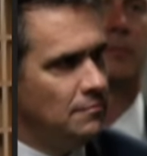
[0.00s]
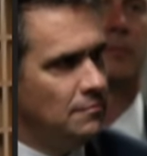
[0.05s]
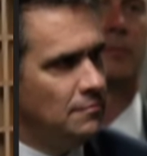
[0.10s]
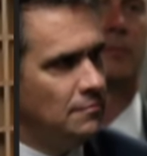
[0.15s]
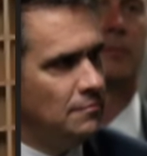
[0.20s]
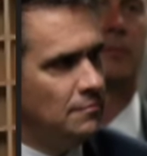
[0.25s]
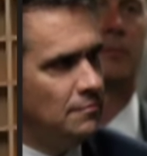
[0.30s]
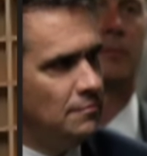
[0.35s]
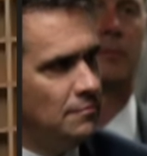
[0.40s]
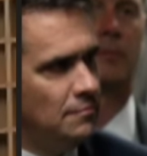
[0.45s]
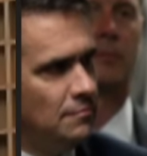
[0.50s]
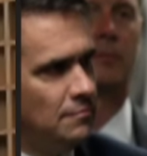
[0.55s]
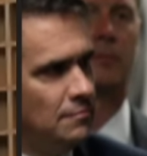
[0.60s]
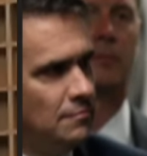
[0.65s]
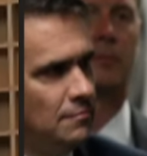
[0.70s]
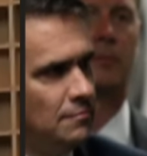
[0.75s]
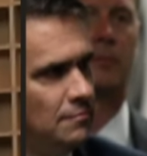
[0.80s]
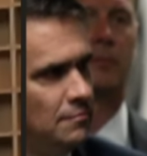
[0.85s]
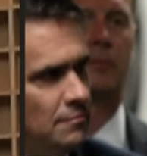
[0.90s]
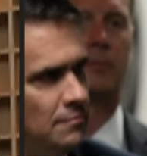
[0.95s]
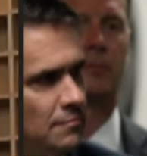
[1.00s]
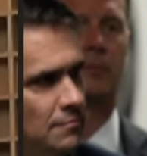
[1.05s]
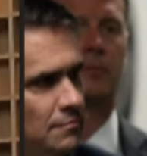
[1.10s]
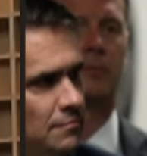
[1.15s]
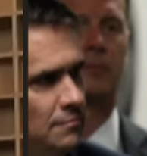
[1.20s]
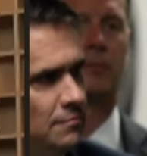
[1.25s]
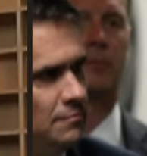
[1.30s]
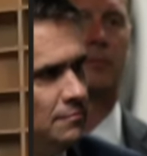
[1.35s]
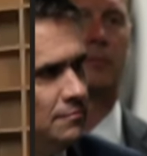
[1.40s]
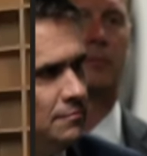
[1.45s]

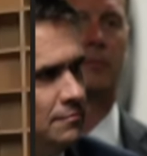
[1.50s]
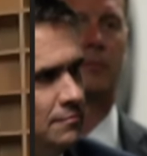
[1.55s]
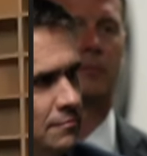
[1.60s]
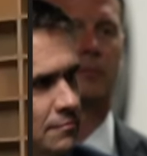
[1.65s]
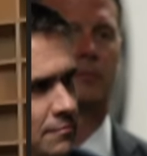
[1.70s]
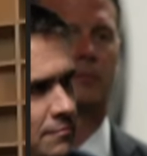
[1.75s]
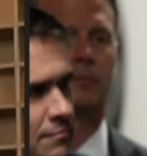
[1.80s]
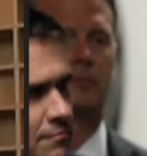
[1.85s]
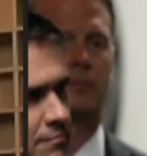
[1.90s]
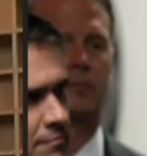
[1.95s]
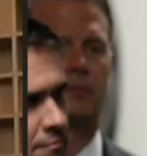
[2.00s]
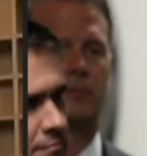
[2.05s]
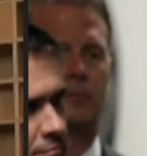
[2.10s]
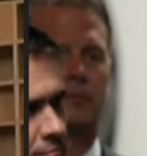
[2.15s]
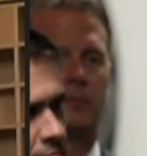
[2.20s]
This person isn't speaking.